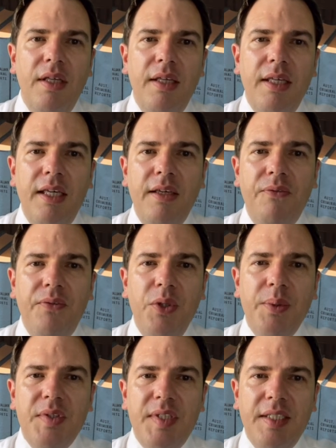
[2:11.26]
If you
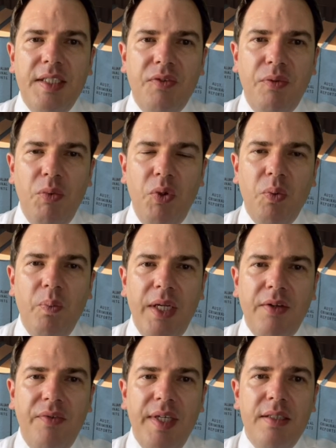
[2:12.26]
are sentenced for more than one
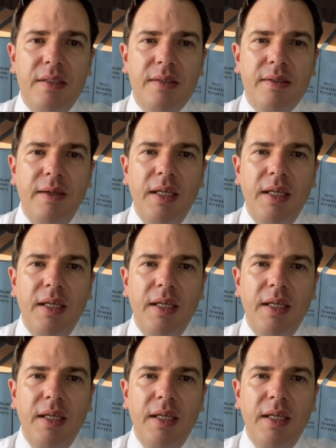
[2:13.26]
offence,